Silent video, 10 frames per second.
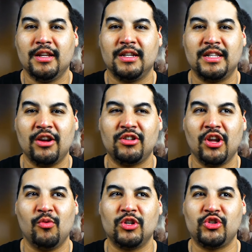because they don't tell
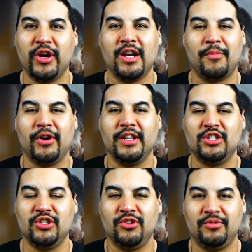you which train number it is.
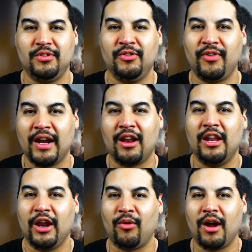You you find out
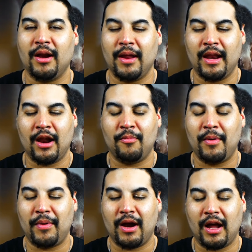later on, and I don't
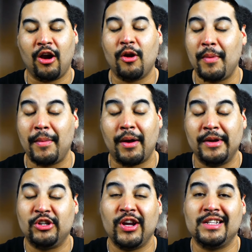remember. I don't remember how
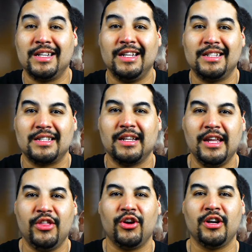many trains it is
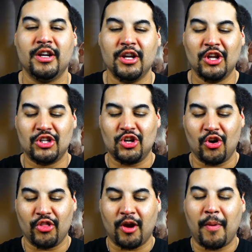either.
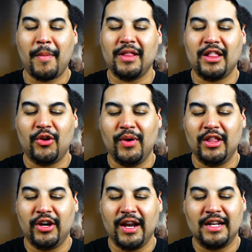So the compartment that they're in,
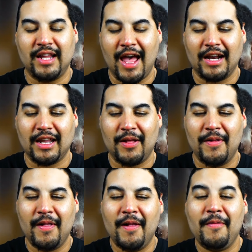they're getting attacked.
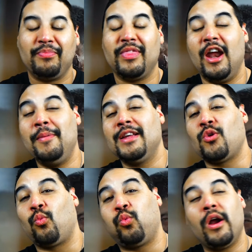Everybody has to
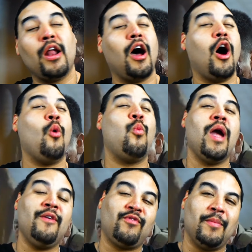run
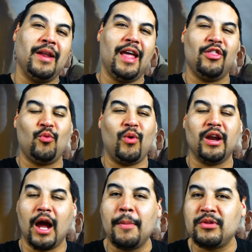away from it, and they're
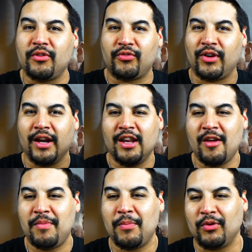running up to the front. And you
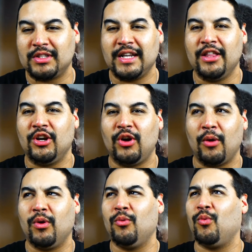have people stand there like
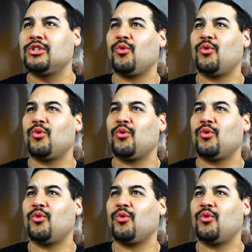wondering what's